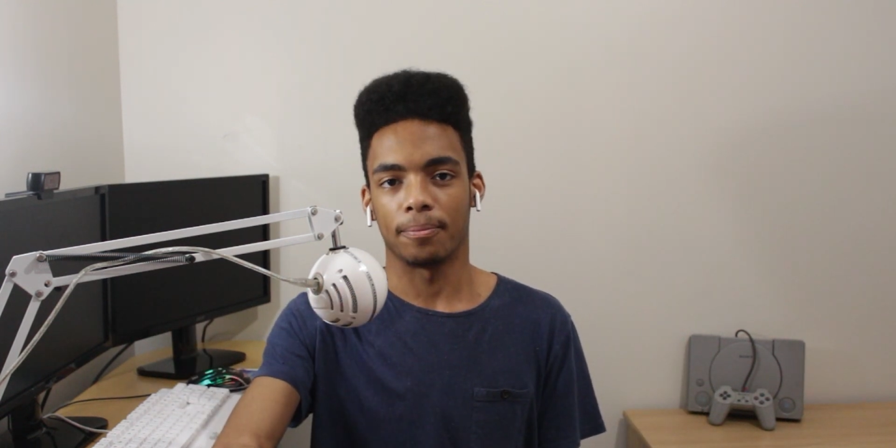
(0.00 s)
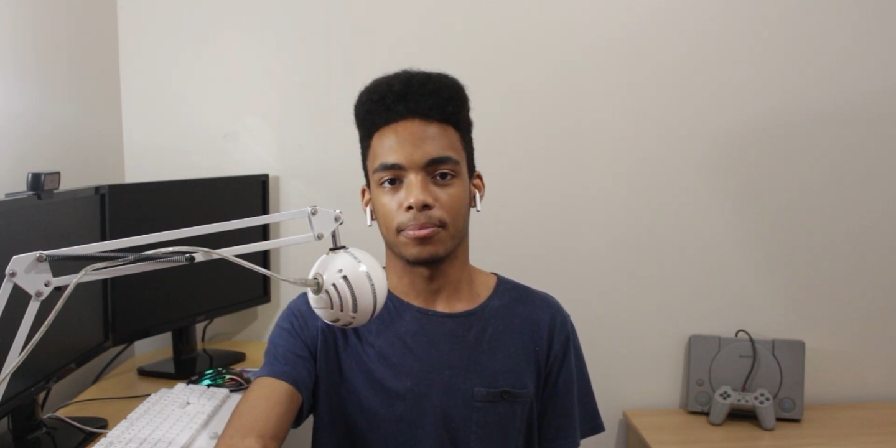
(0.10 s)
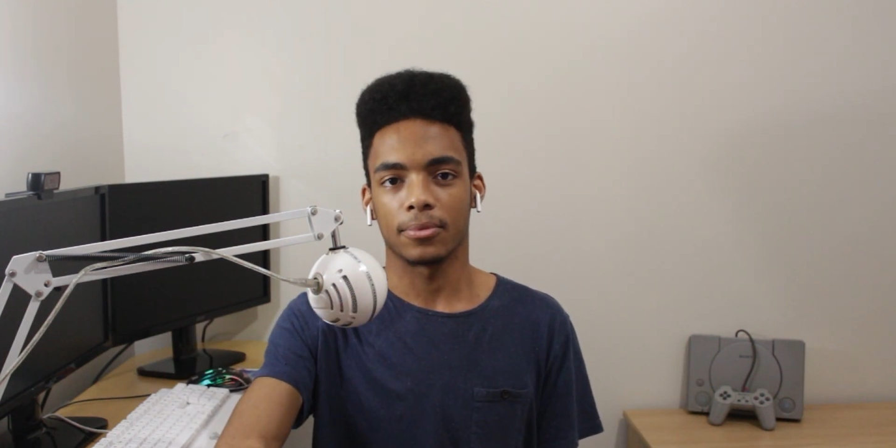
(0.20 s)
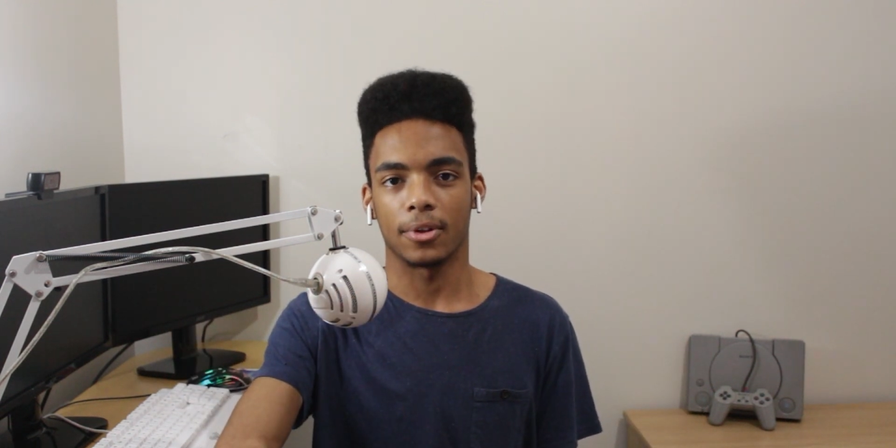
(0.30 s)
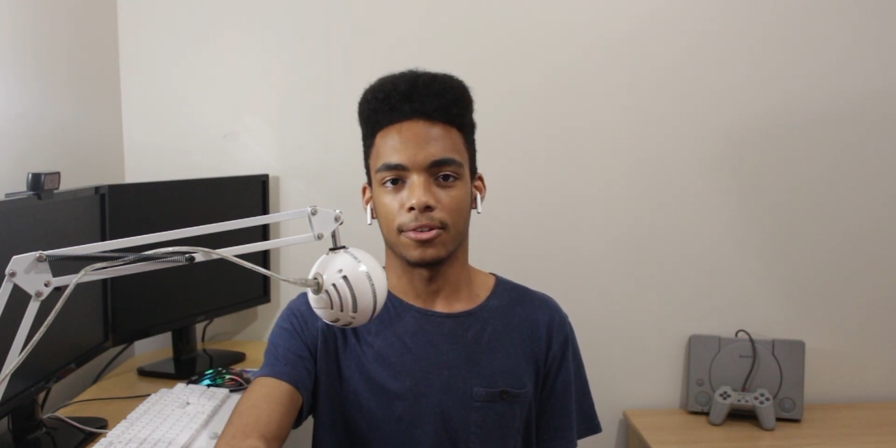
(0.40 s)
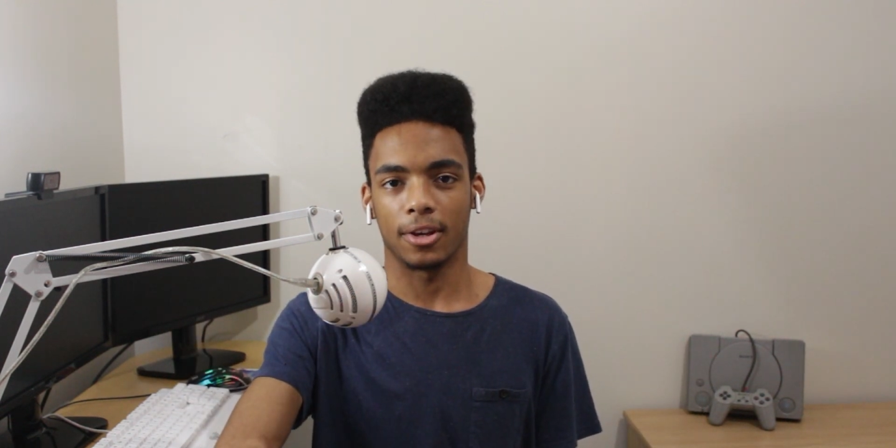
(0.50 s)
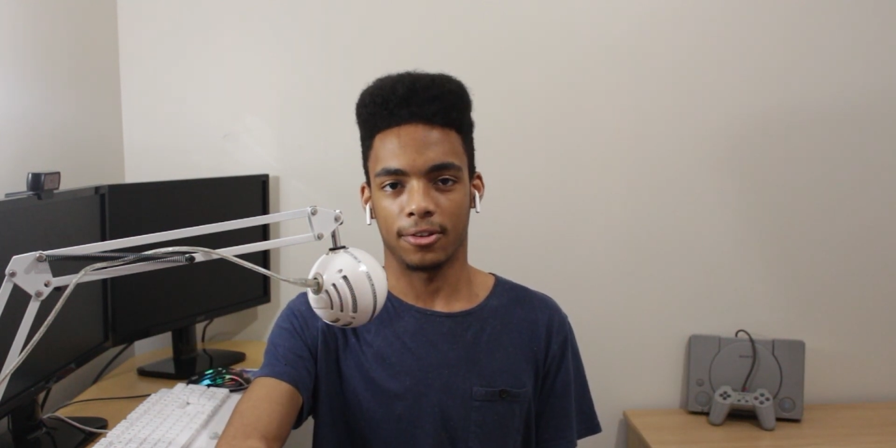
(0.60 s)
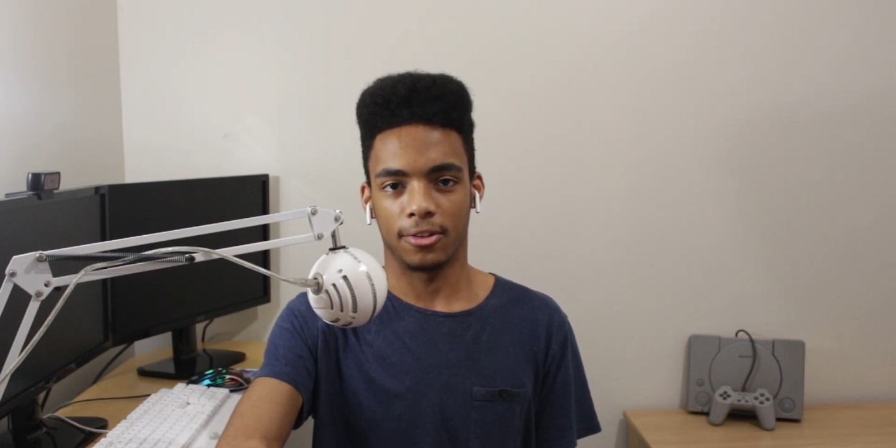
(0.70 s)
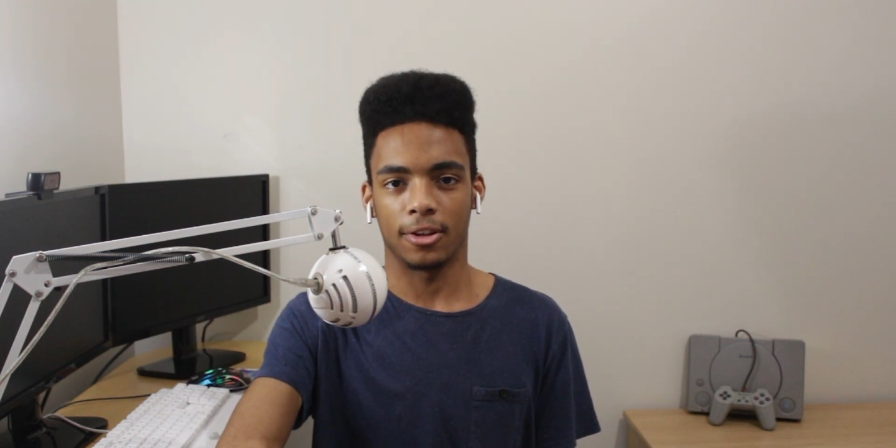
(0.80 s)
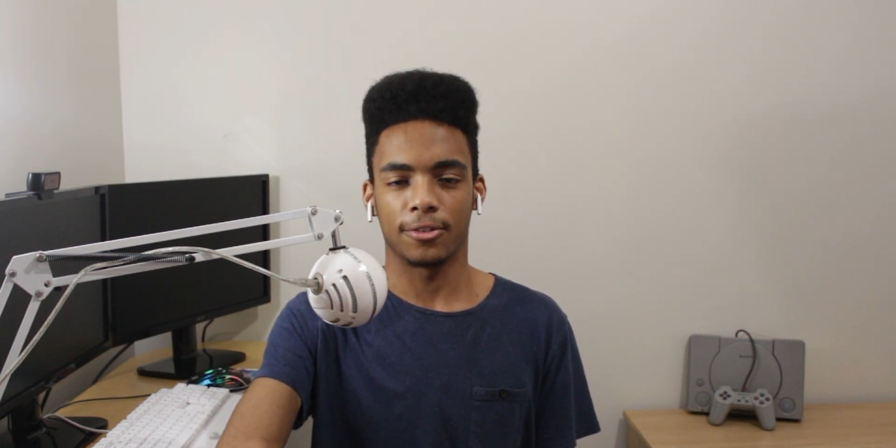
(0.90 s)
I'll see you
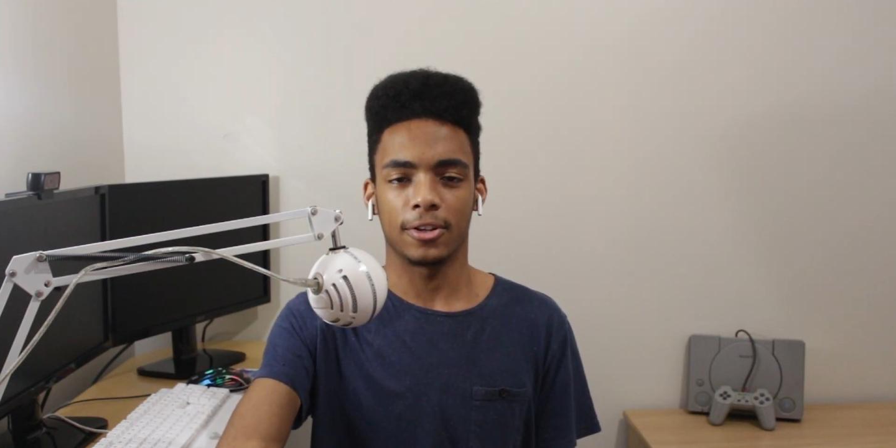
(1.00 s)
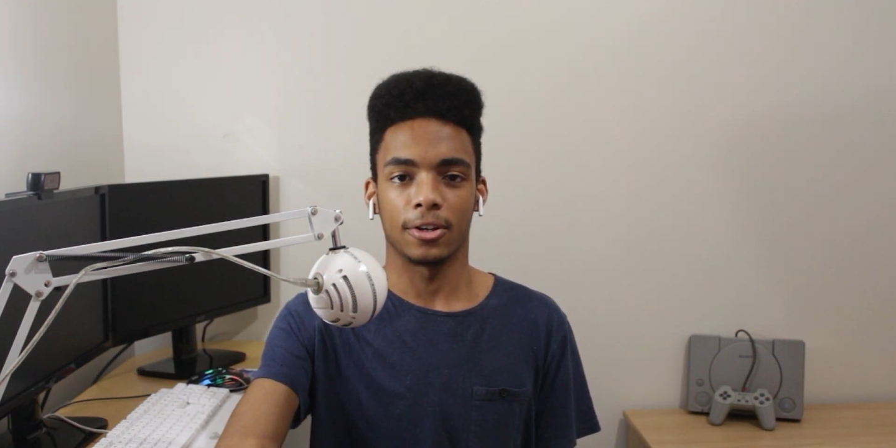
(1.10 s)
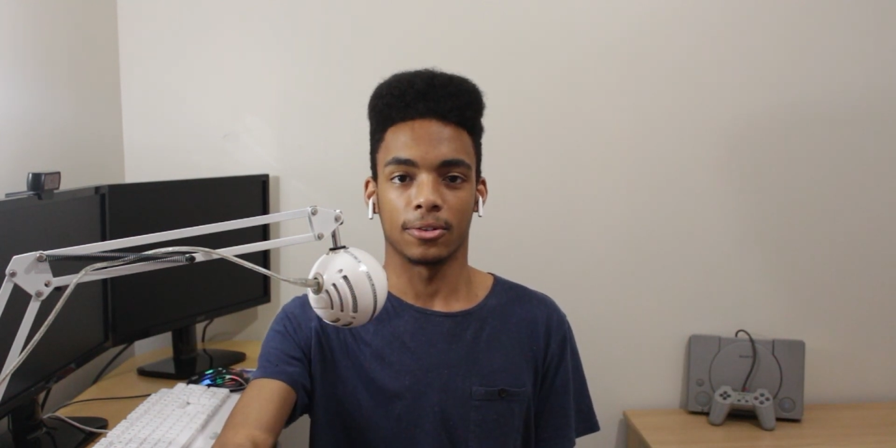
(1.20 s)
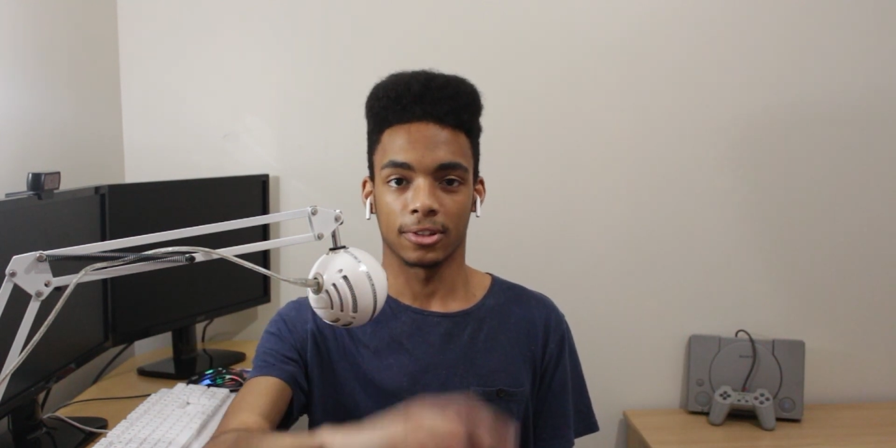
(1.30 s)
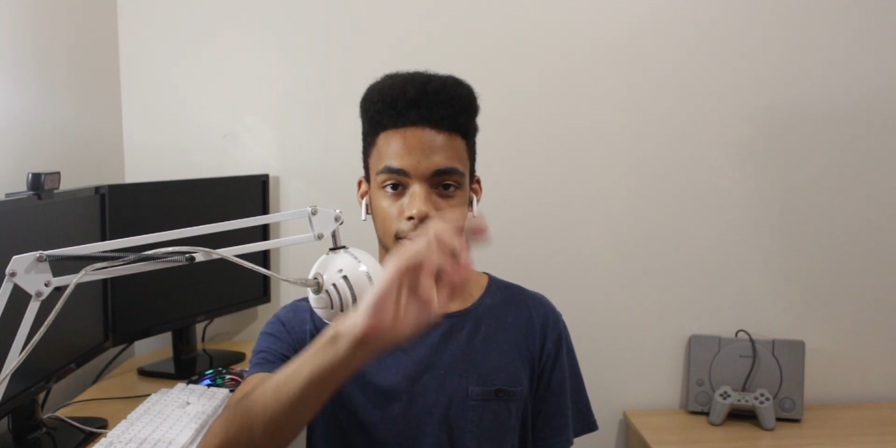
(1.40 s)
guys in the next video.